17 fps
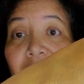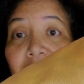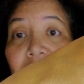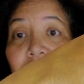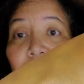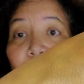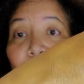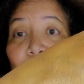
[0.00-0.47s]

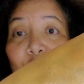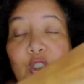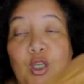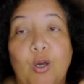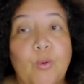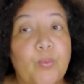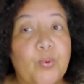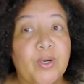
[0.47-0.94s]
This is
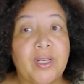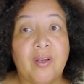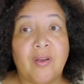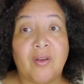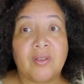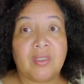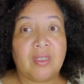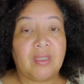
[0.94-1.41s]
so
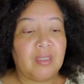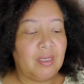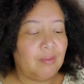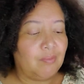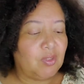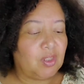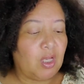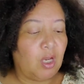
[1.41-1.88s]
pretty on the
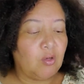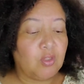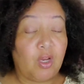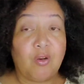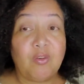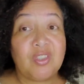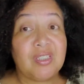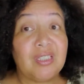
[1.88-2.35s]
lips. So
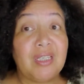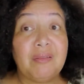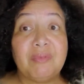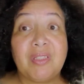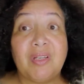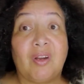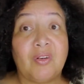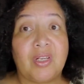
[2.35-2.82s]
don't
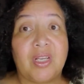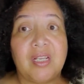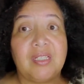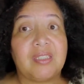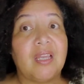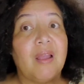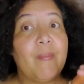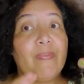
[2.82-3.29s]
sleep on
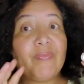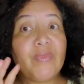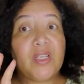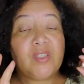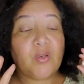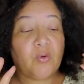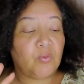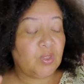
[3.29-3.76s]
these.
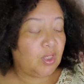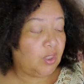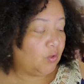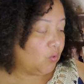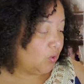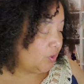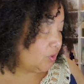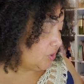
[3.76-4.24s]
These are really
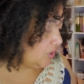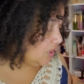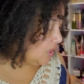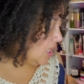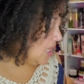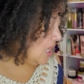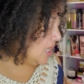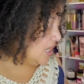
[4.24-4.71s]

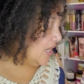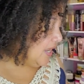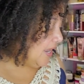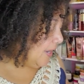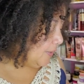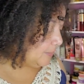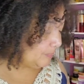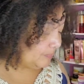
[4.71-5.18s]
gorgeous.
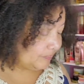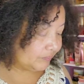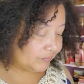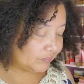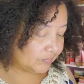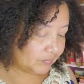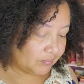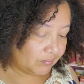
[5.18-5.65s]
Now,
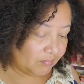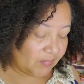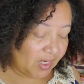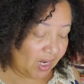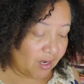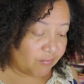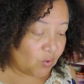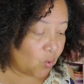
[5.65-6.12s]

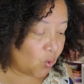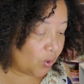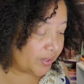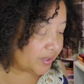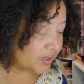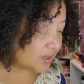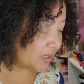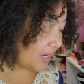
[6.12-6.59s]
of
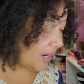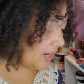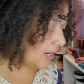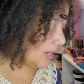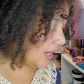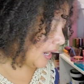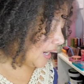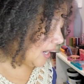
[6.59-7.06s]
course,
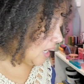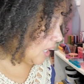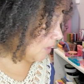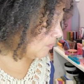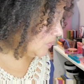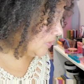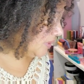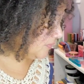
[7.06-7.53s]

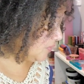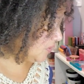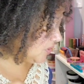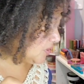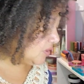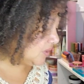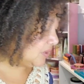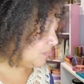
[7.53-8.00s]

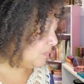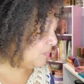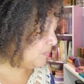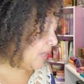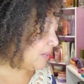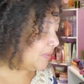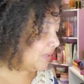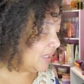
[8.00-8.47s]

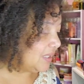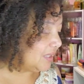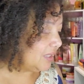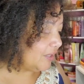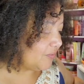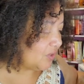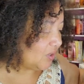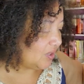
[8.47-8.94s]

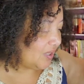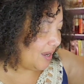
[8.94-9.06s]
Maybelline Lifter